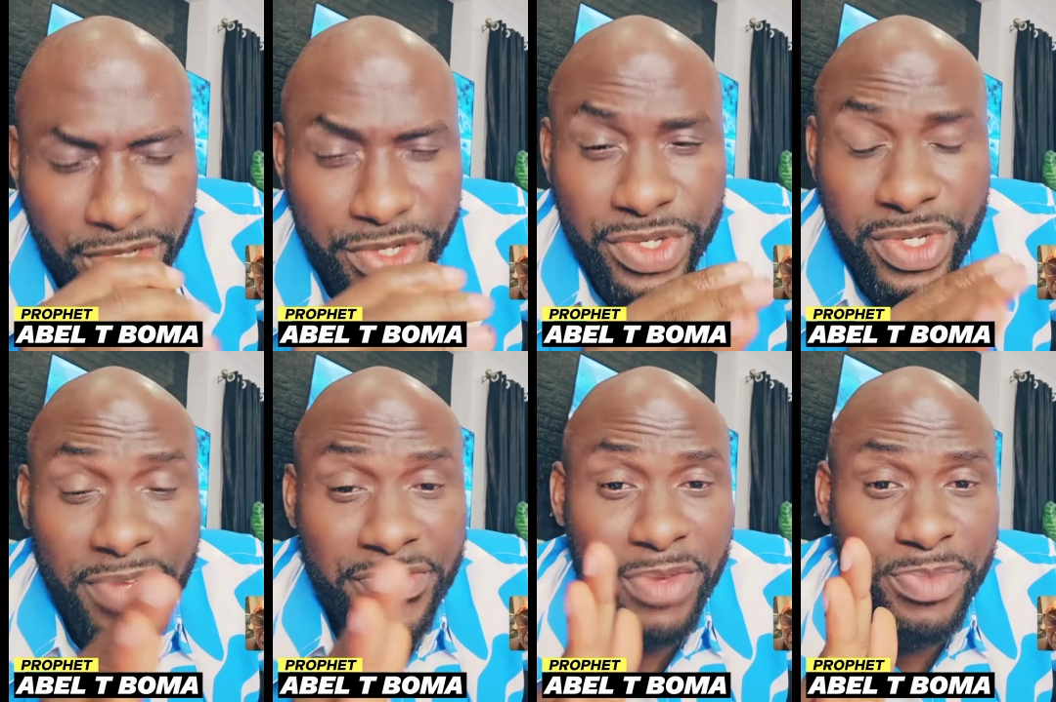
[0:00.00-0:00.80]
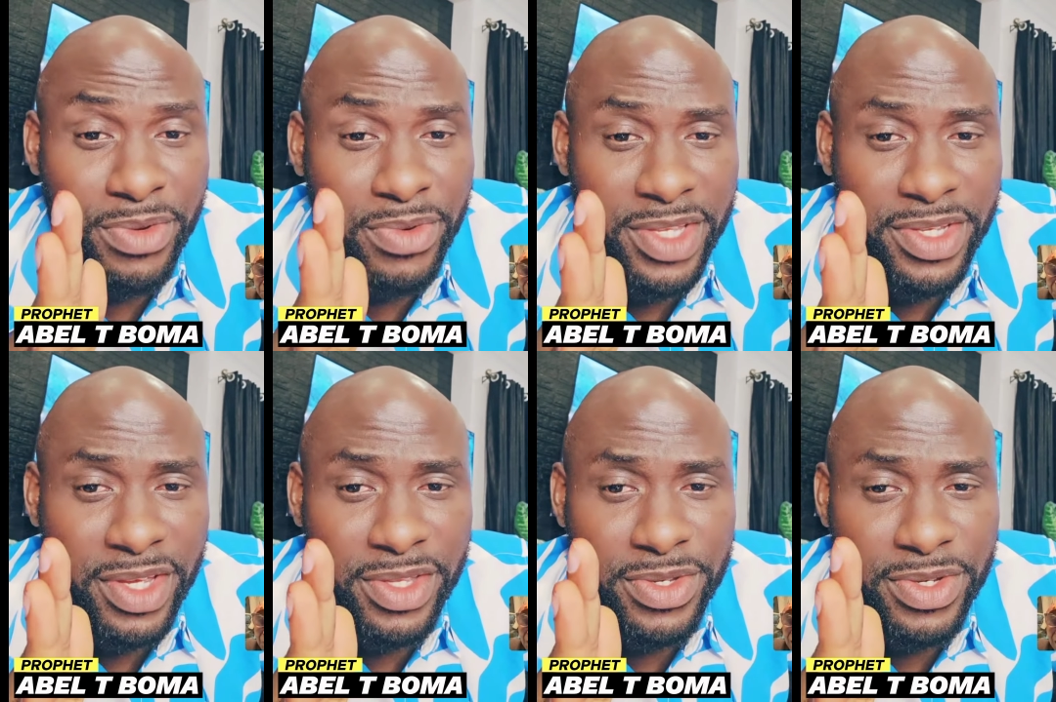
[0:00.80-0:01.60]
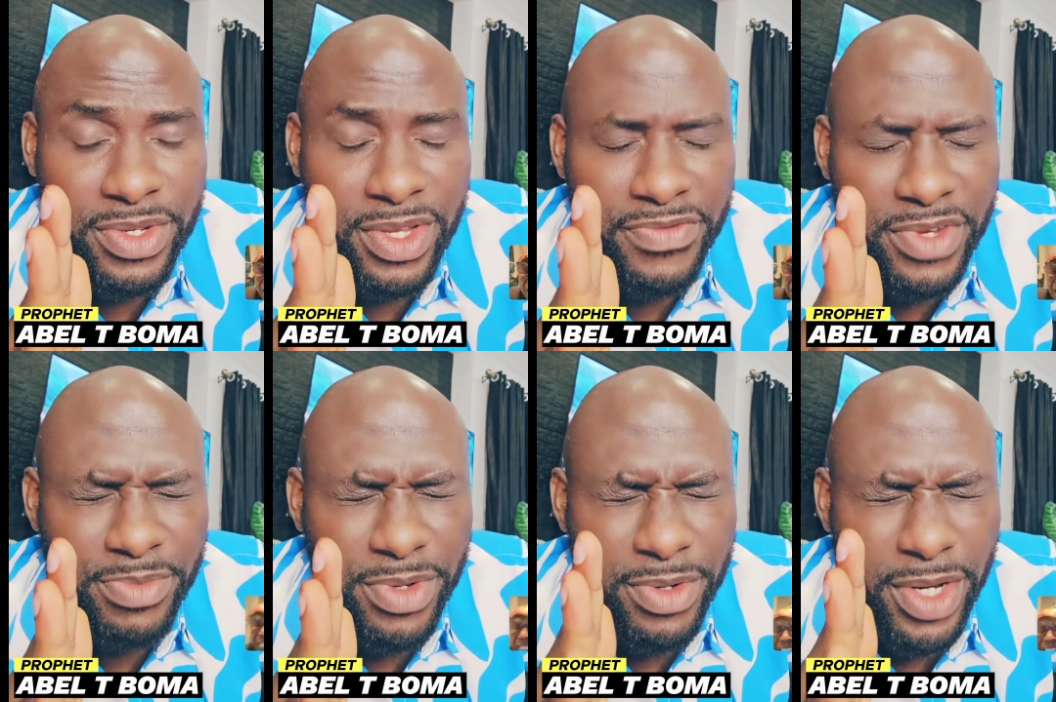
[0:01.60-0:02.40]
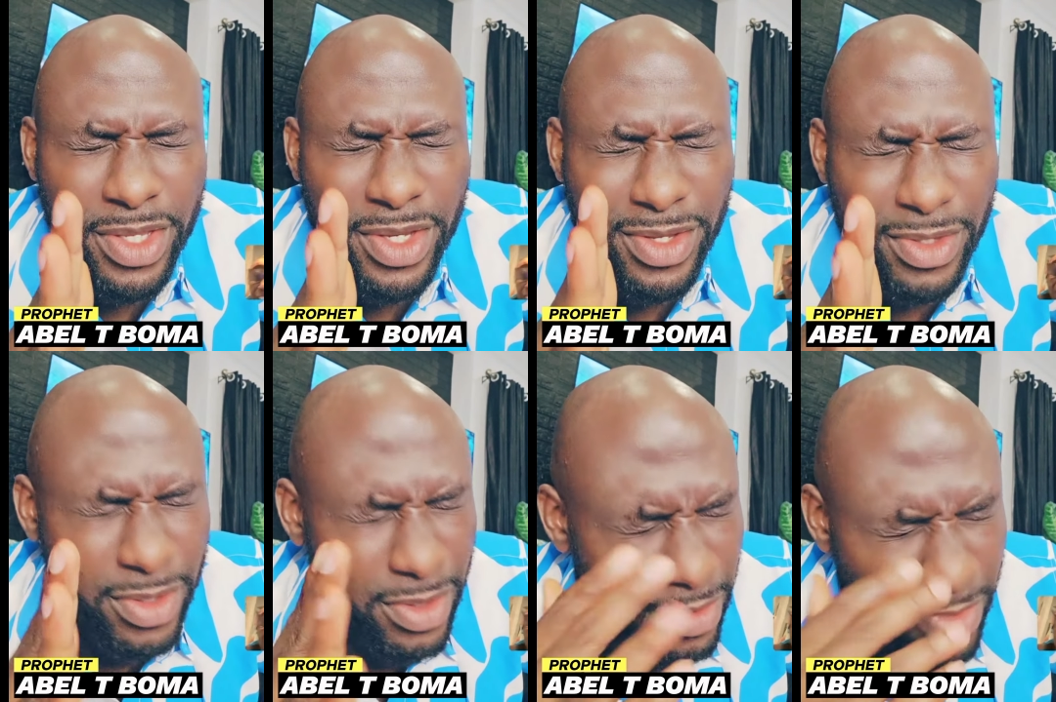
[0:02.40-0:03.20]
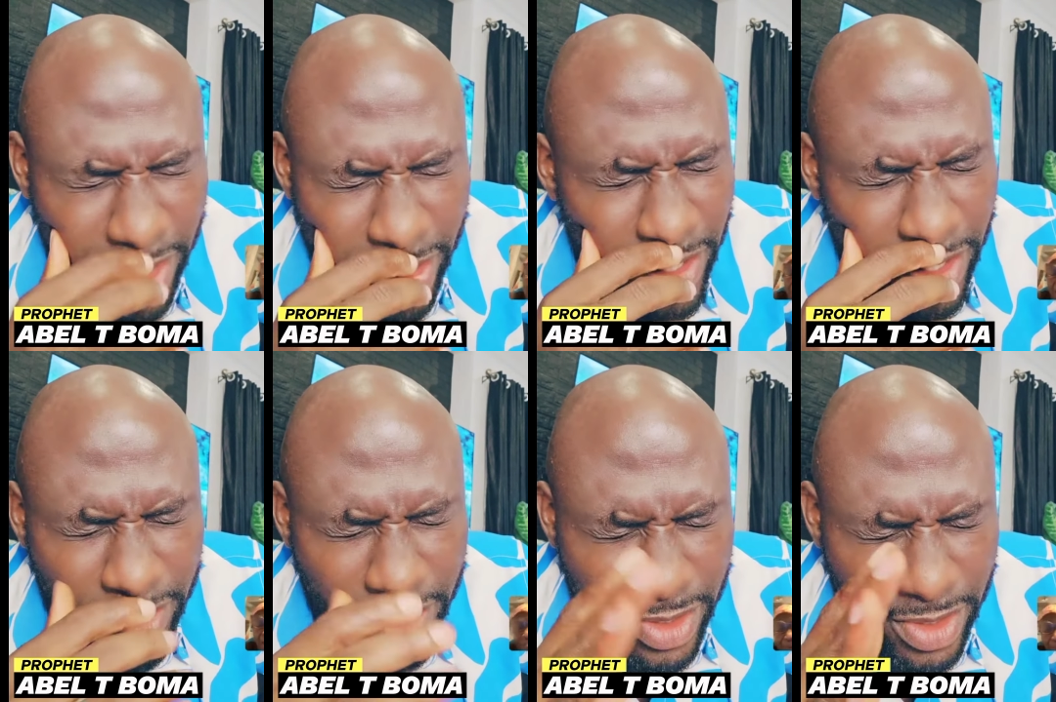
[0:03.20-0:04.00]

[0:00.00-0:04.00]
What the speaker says: Just lift up your right hand. Just lift up your right hand. Oh my God.